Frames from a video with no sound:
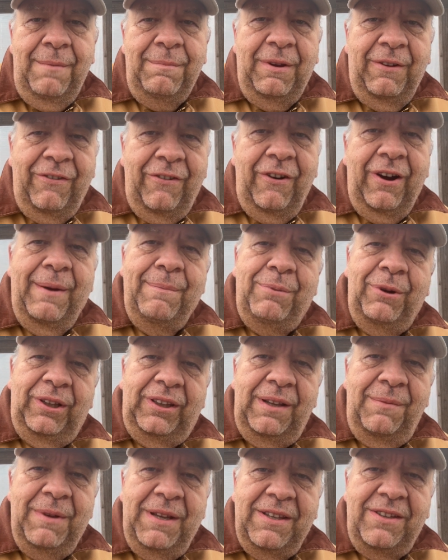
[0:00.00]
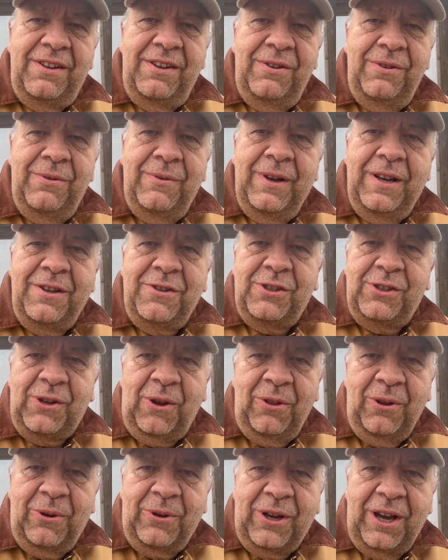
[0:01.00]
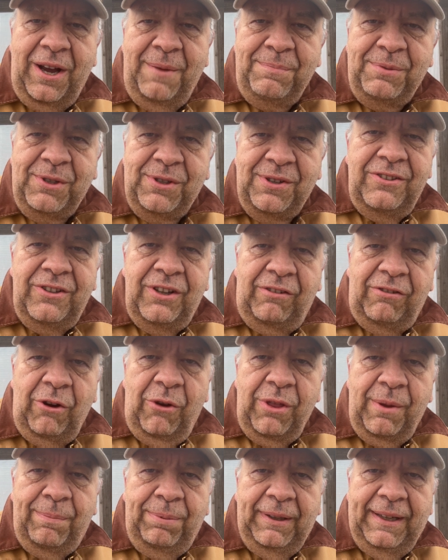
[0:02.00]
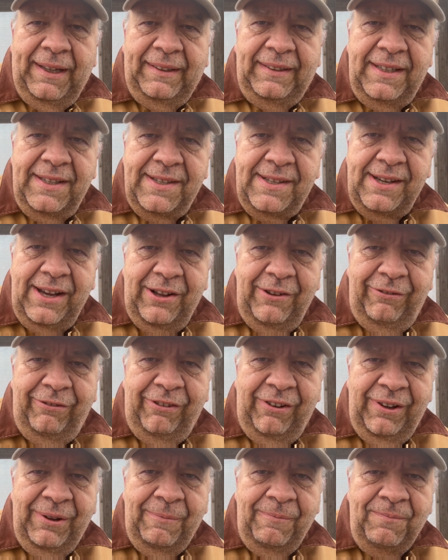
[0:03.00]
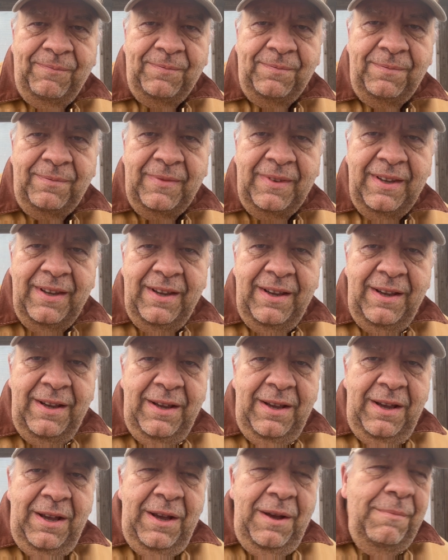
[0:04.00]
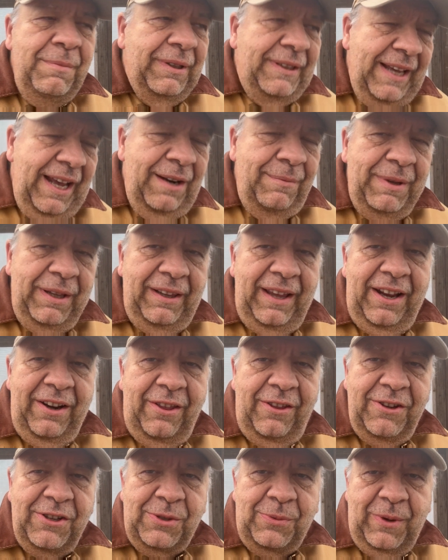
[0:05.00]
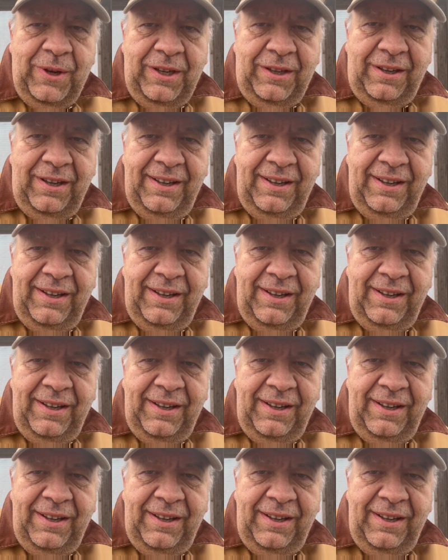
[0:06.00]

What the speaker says: before I put them into solo cups to grow the plant itself. But that'll be later this week.